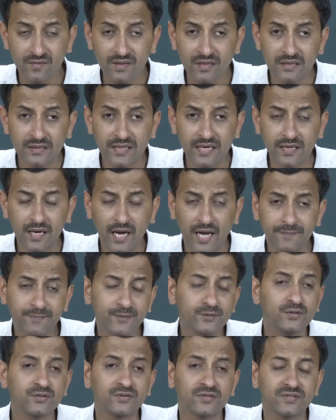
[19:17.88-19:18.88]
Then a
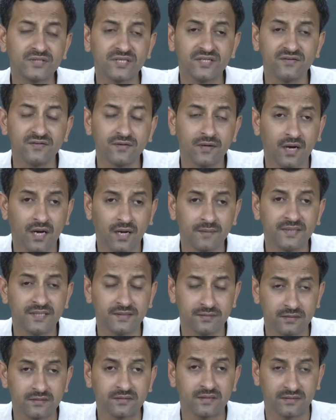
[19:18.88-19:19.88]
hypothesis
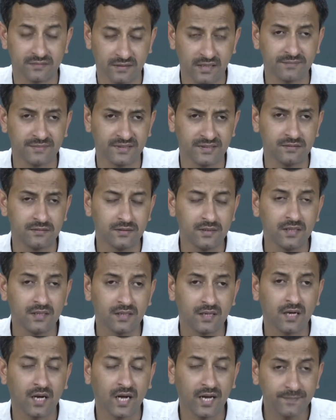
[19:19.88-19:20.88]

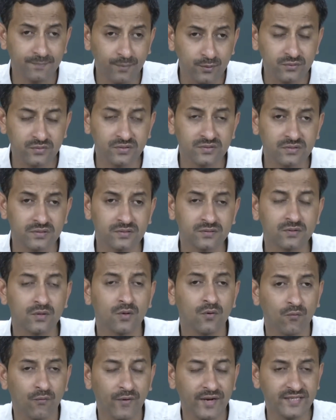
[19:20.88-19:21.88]
a hypothesis,
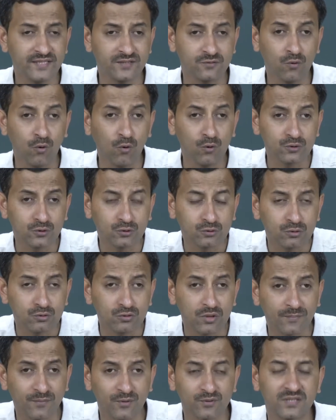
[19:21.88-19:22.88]
when it goes through
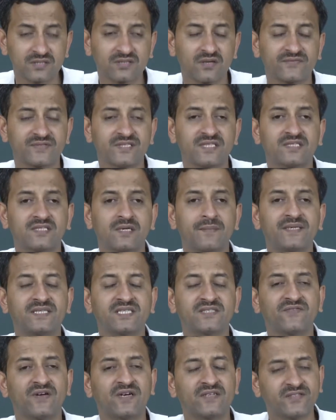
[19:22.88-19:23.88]
the process of
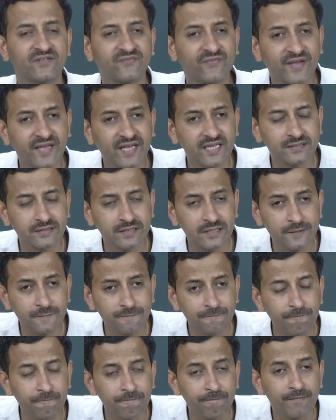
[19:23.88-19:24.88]
systematic falsification,
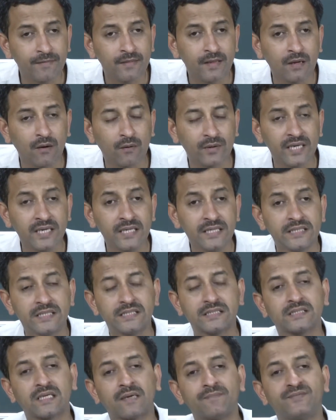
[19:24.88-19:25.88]
okay,
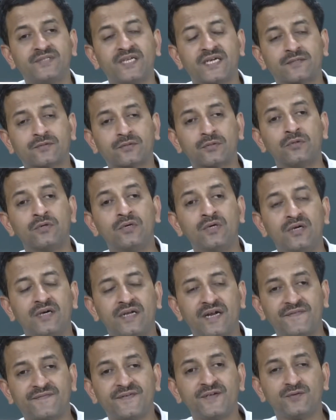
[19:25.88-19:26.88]
is subject to
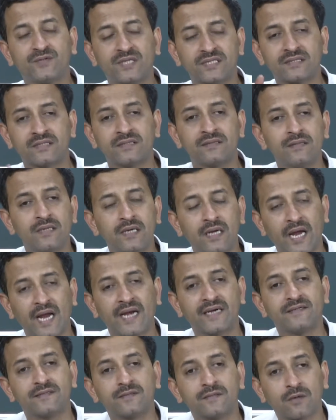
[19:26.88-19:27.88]
refutation
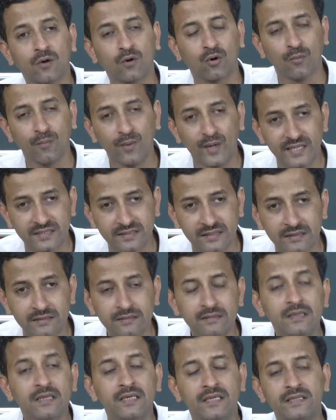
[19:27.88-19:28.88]
and corroboration
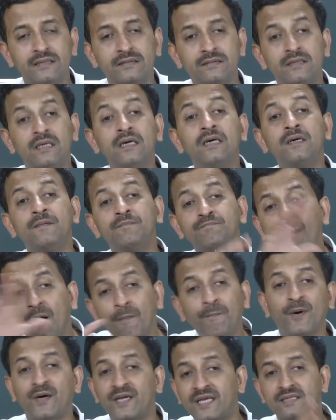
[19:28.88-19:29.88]
in the
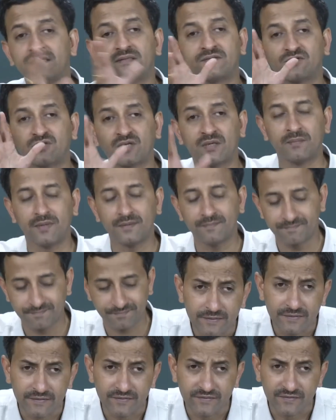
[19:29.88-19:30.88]
Popperian scheme.
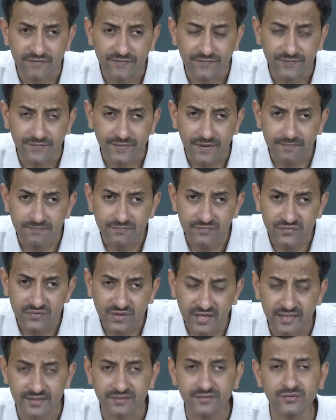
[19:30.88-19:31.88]
From
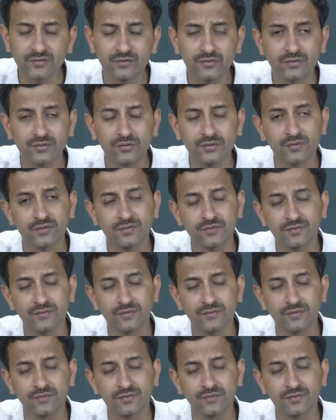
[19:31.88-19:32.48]
this,